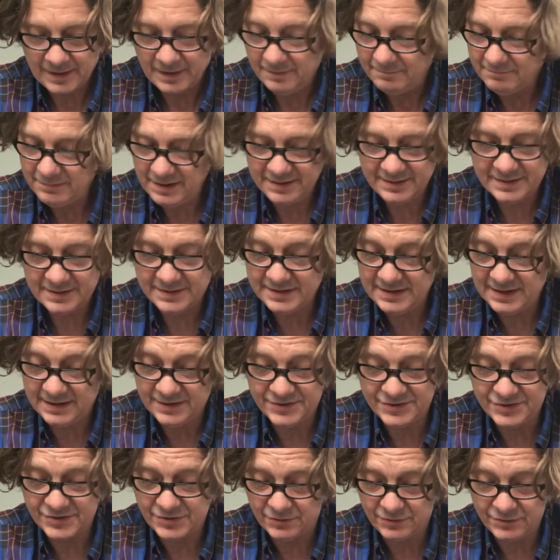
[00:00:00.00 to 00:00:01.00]
But the
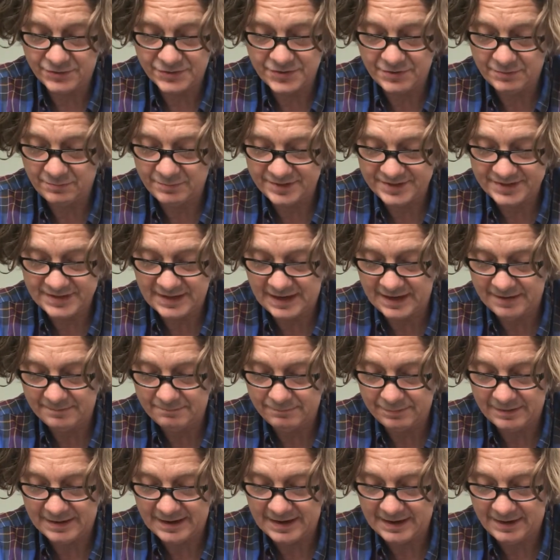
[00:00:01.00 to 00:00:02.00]
tin soldier was
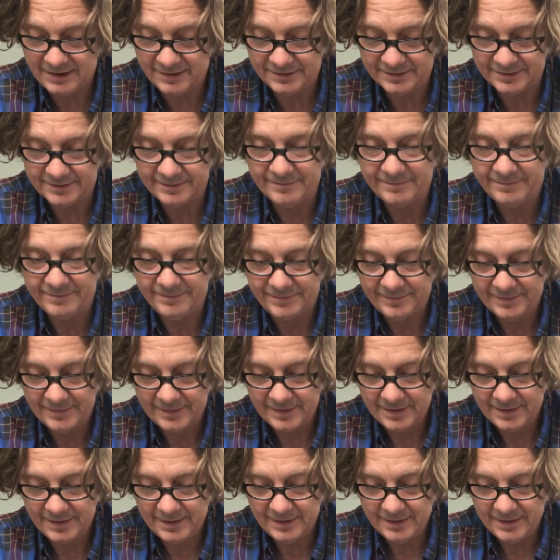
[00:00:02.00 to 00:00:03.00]
not proud.
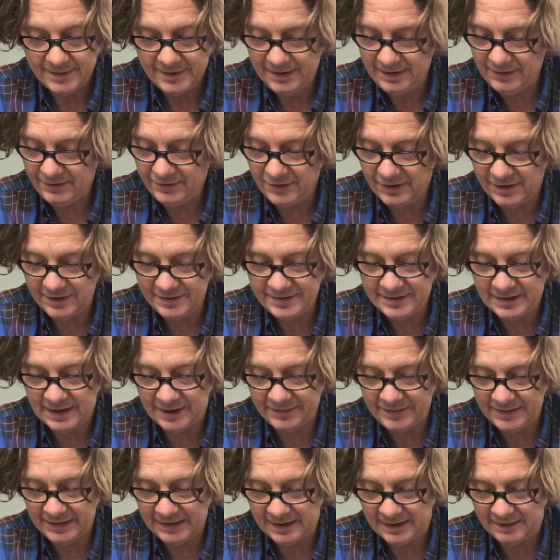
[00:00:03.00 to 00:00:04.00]
He thought
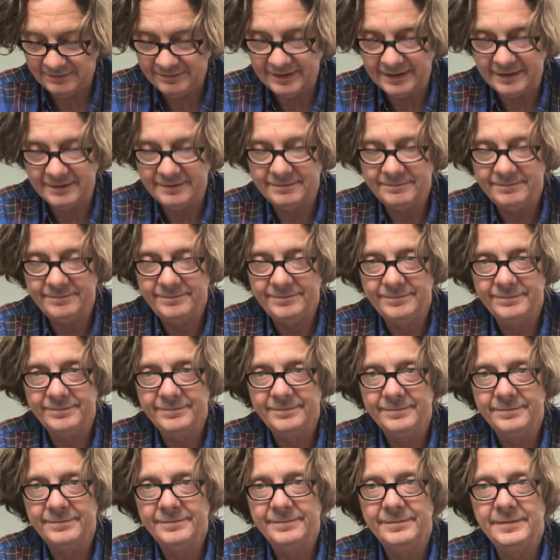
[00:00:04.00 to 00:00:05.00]
nothing of it.
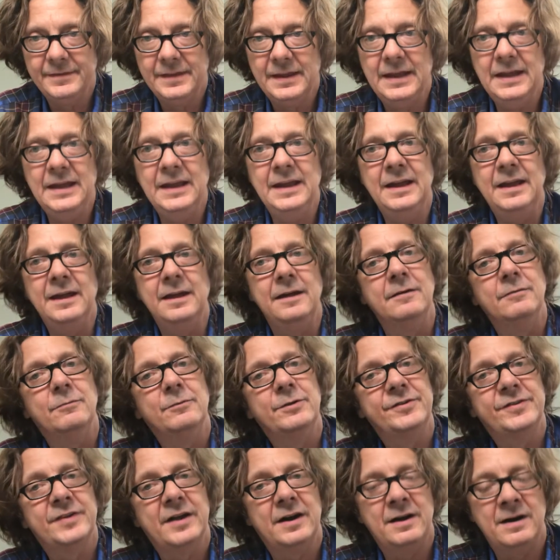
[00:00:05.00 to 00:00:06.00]
He
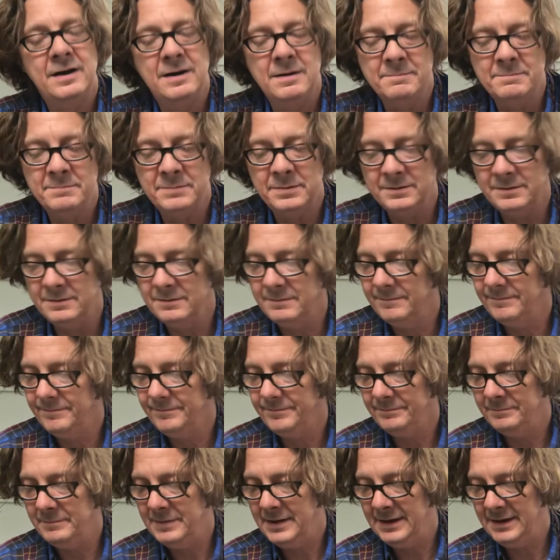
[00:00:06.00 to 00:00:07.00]
was a humble
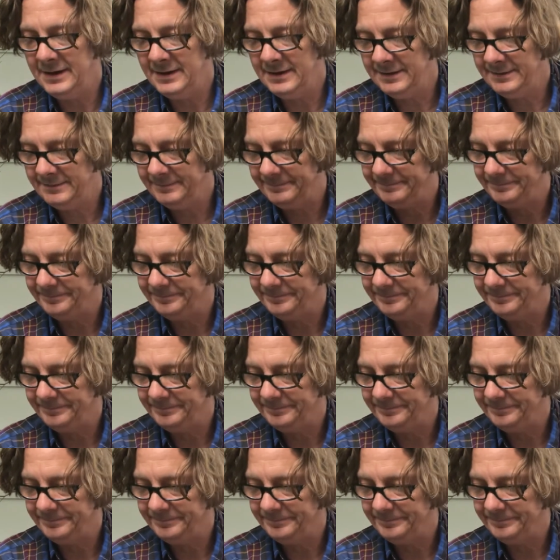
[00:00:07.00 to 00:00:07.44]
man.